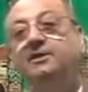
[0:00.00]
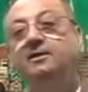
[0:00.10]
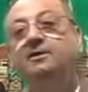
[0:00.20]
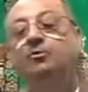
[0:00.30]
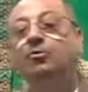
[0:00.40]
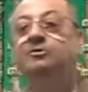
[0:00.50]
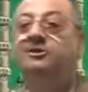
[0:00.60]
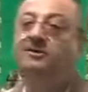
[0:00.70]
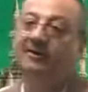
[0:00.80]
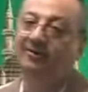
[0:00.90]
are the rules
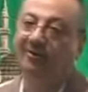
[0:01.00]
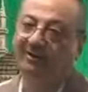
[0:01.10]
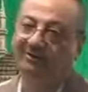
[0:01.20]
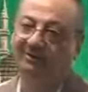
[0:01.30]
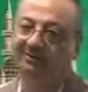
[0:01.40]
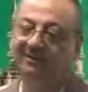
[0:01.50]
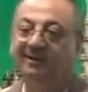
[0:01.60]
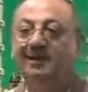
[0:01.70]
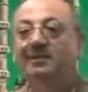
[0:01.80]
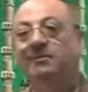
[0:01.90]
and regulations.
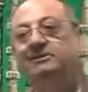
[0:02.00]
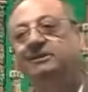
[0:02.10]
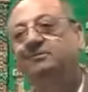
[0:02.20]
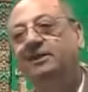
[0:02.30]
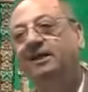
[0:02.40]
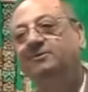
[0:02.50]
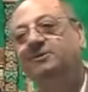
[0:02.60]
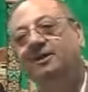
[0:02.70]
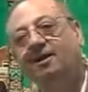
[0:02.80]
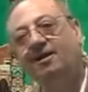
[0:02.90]
But sometimes
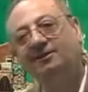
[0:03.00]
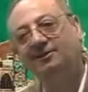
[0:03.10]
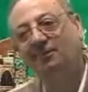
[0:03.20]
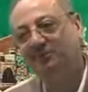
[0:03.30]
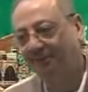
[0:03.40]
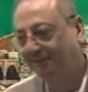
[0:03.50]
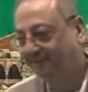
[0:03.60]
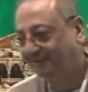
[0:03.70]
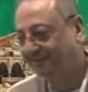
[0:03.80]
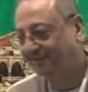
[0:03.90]
there are
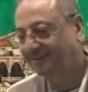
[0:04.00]
exceptions.